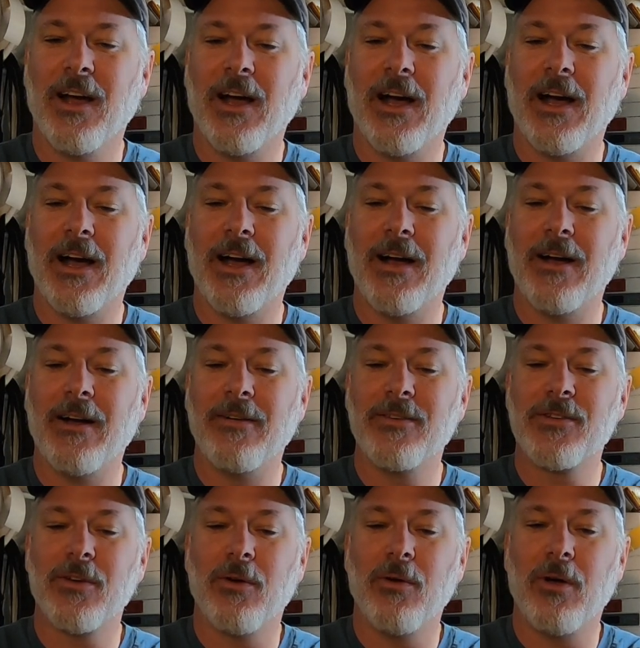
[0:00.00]
Uh,
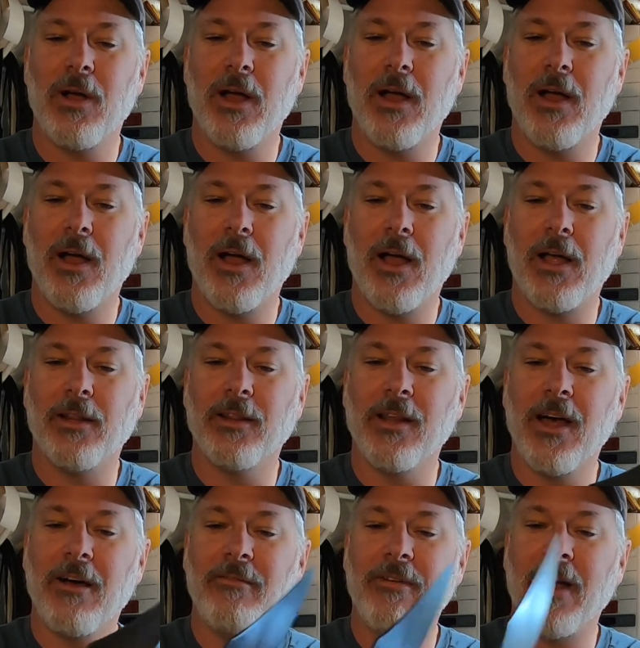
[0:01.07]
so I
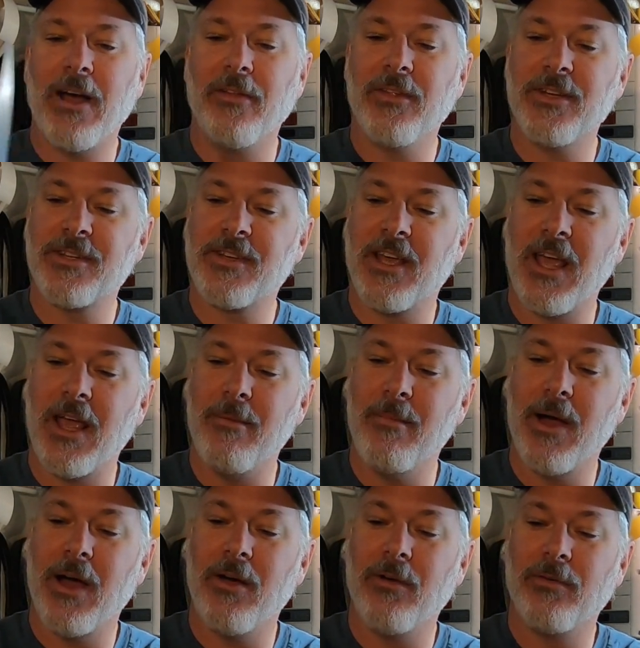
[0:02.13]
love how this came
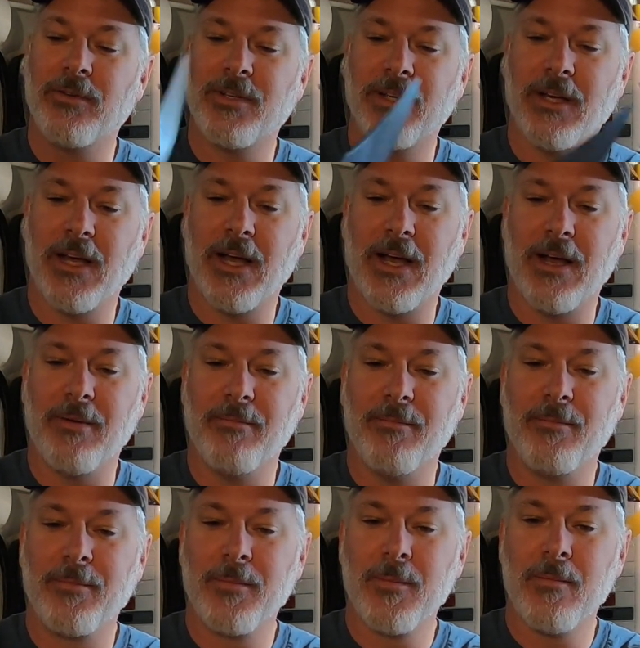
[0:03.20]
out. Um,